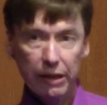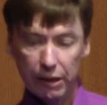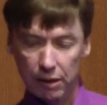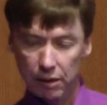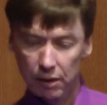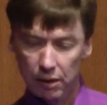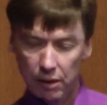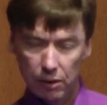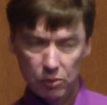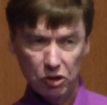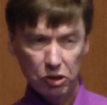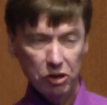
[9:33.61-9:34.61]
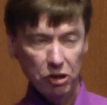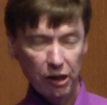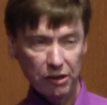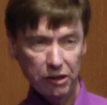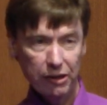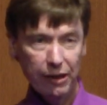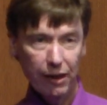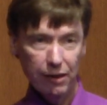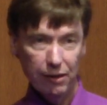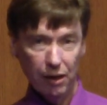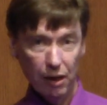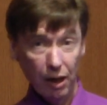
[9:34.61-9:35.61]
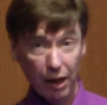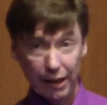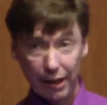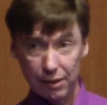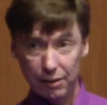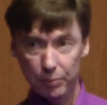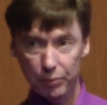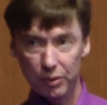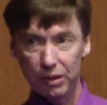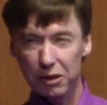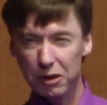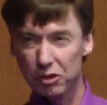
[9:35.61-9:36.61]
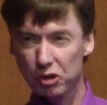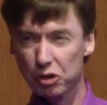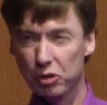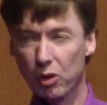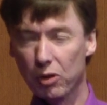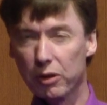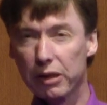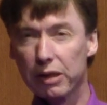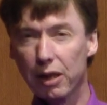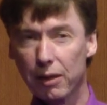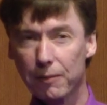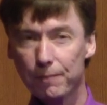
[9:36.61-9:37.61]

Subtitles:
It was suggested that I had a pretty good story.